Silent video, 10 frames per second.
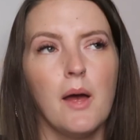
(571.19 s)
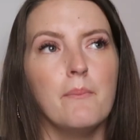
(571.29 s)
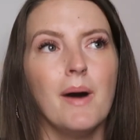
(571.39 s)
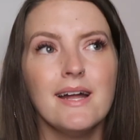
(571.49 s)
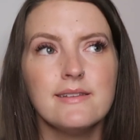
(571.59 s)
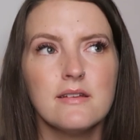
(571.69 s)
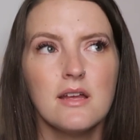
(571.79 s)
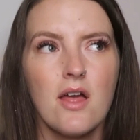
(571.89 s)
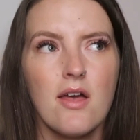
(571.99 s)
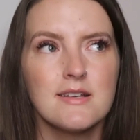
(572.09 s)
But
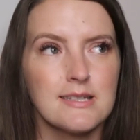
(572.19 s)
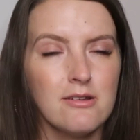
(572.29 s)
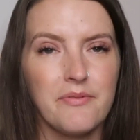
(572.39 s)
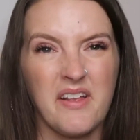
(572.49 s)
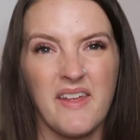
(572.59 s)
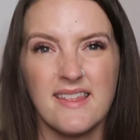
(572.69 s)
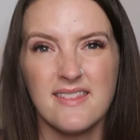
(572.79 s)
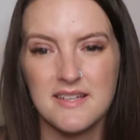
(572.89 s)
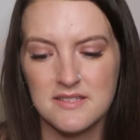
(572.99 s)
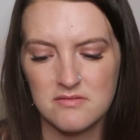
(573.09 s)
some of it, like
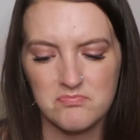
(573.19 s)
this,